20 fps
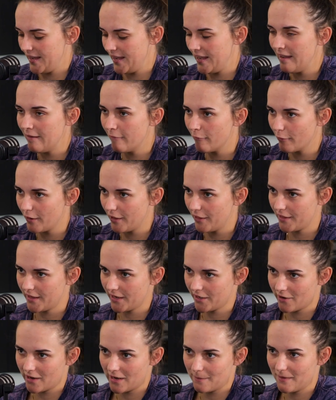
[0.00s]

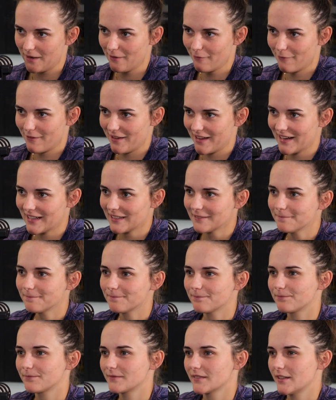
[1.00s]
everything I'd been feeling.
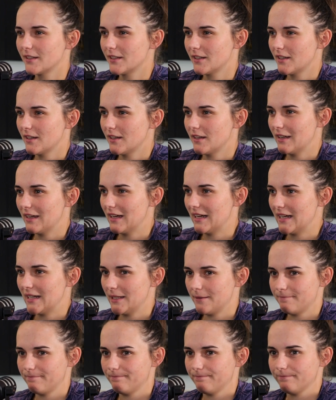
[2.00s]

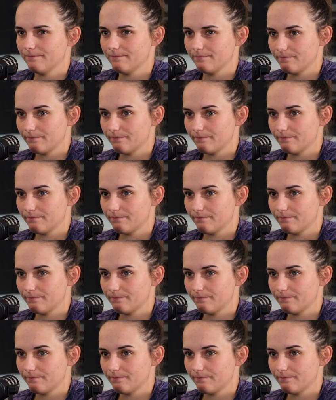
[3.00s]
Everything